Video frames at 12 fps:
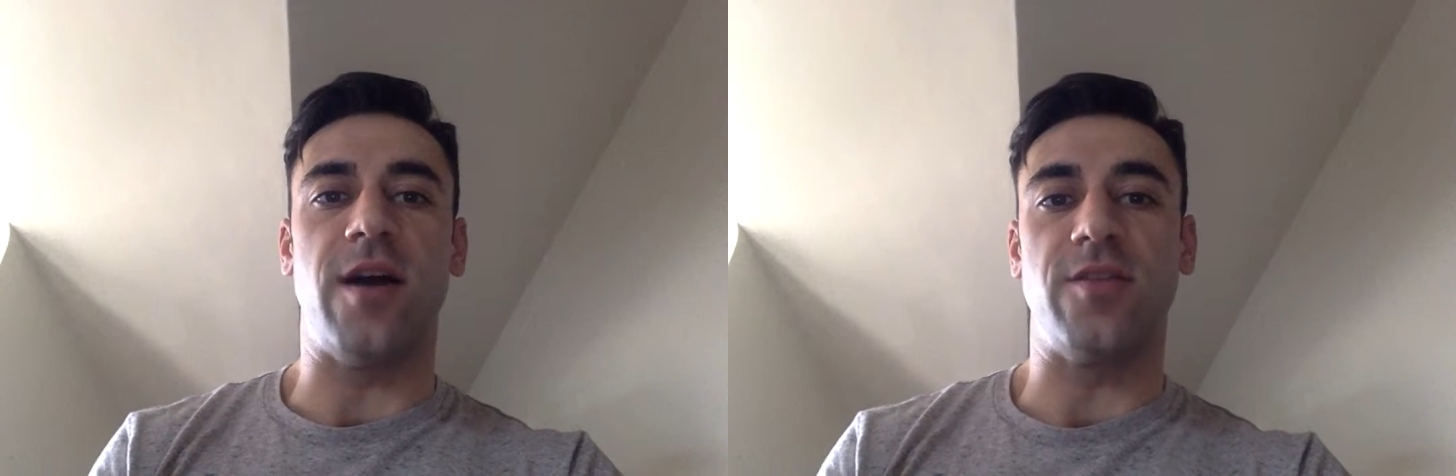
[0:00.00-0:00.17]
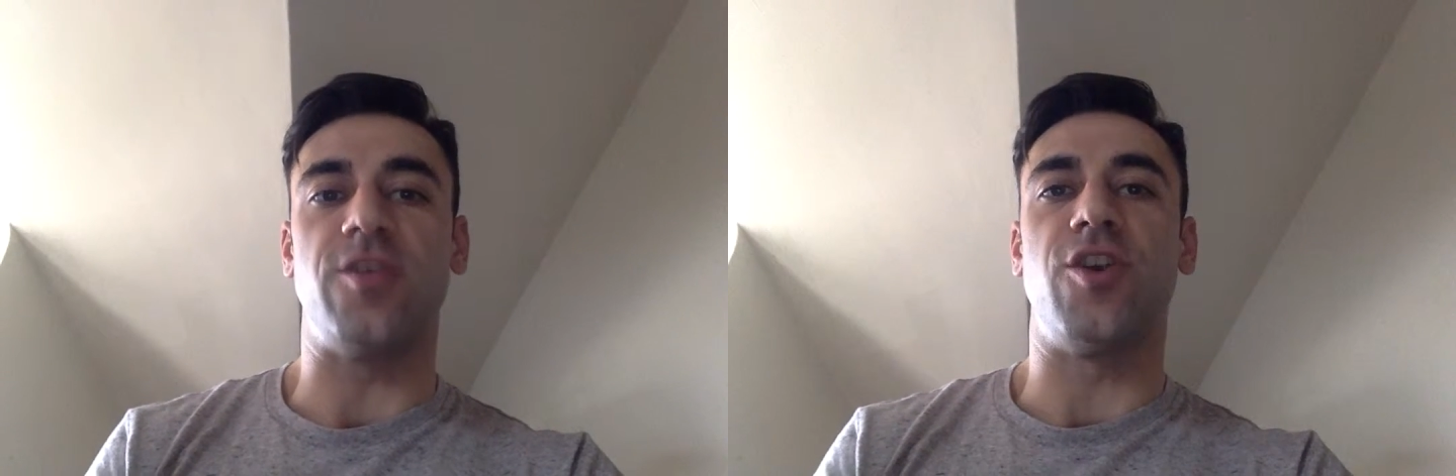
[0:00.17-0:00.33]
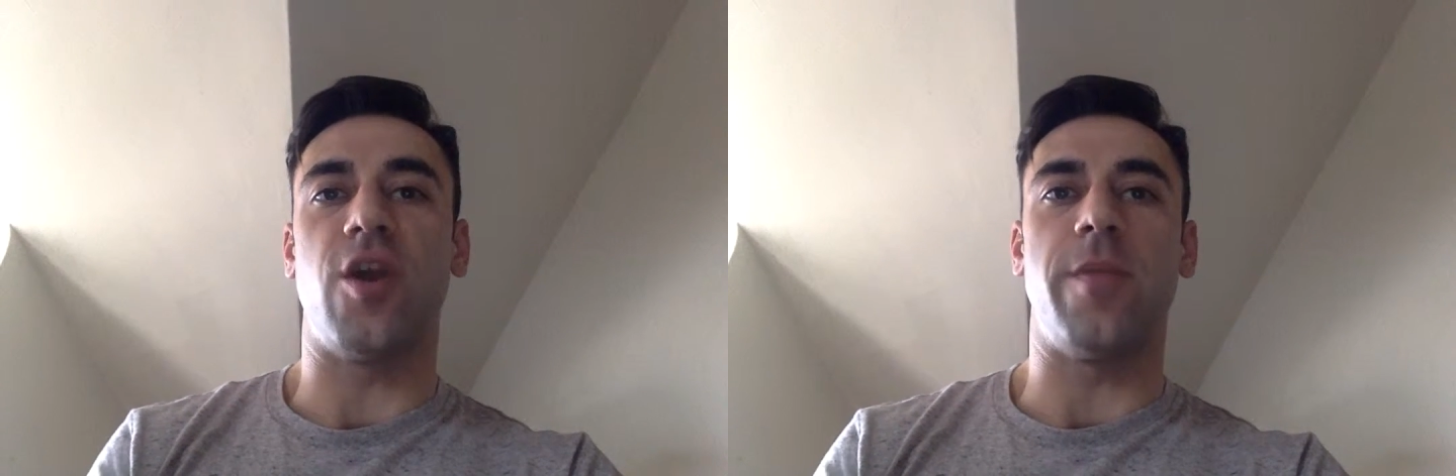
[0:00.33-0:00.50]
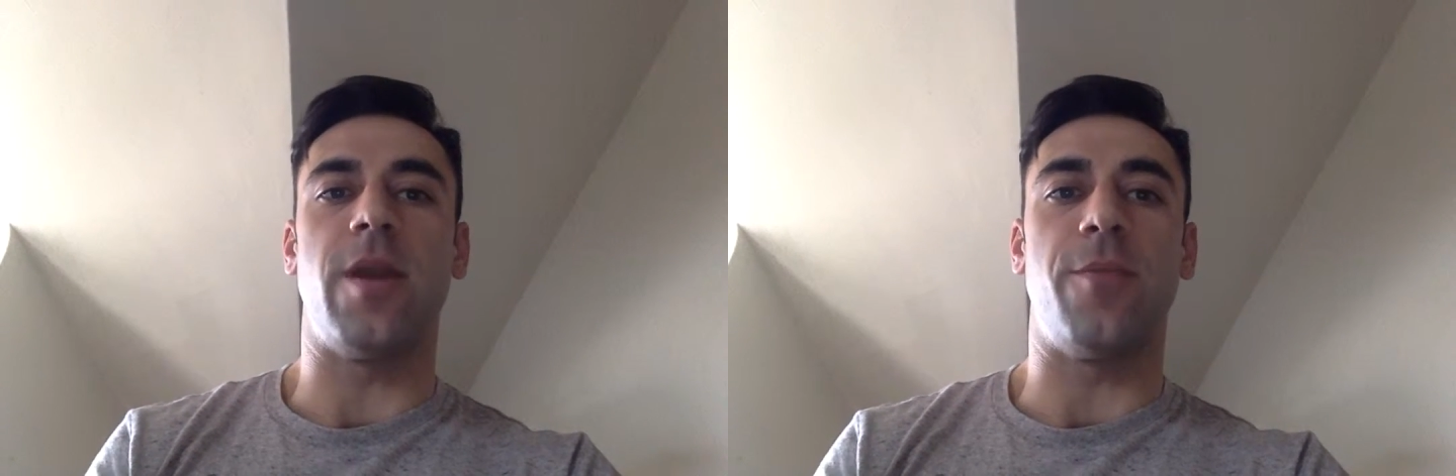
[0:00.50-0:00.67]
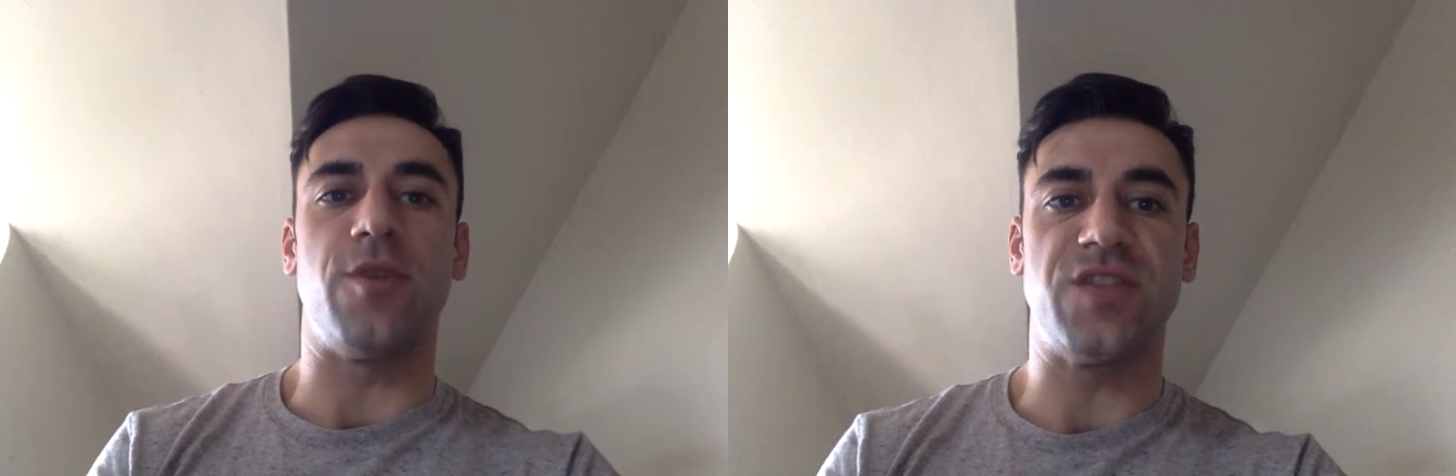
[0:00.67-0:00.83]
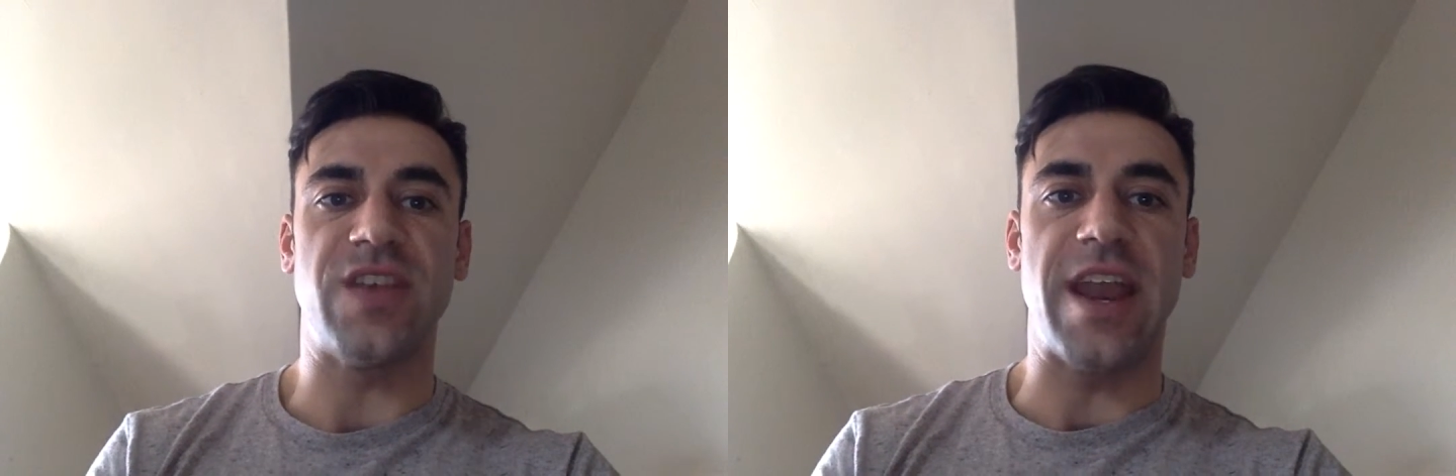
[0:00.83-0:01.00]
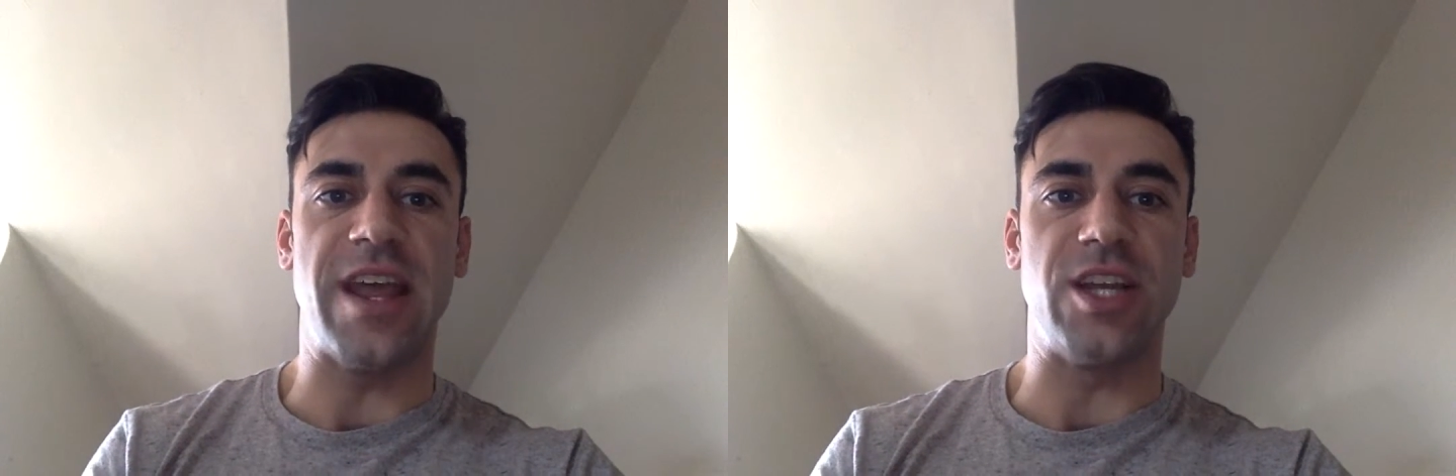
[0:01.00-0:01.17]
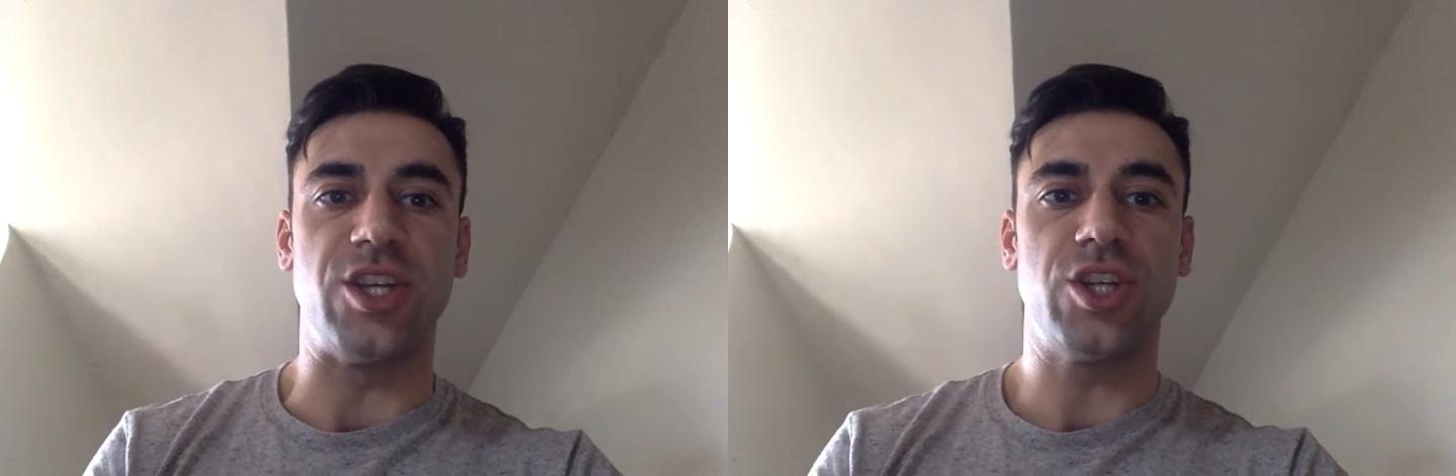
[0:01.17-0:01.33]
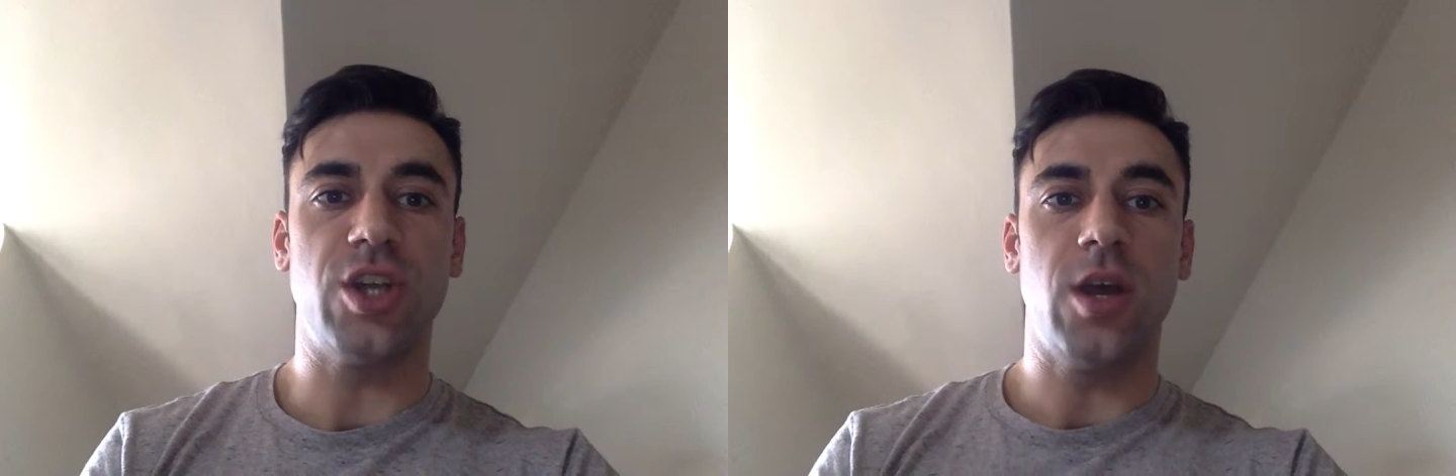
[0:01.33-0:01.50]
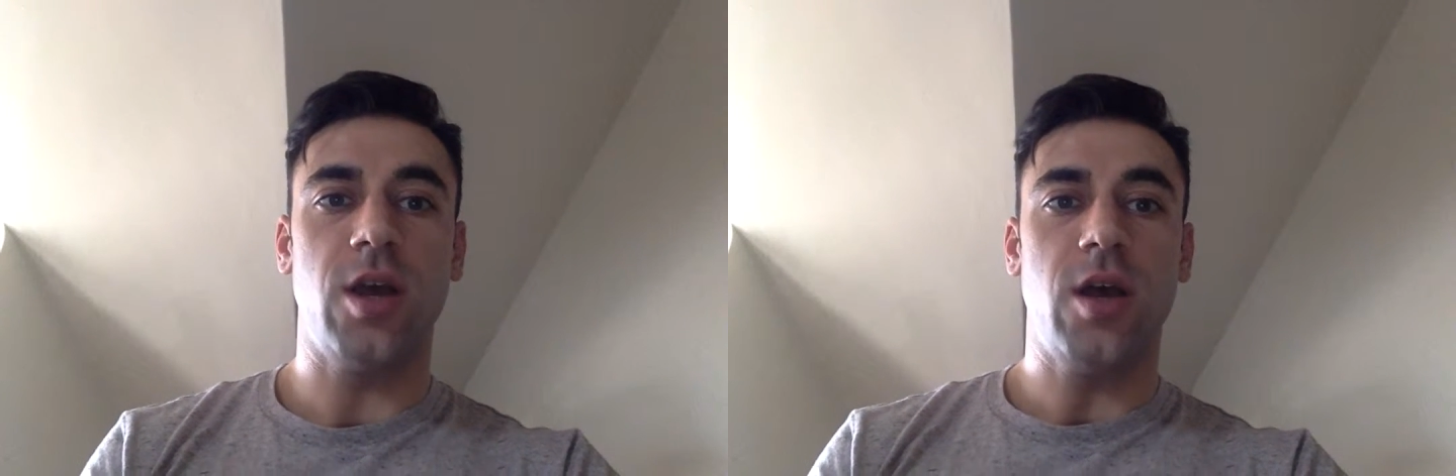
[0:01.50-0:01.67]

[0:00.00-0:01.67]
to determine a percentage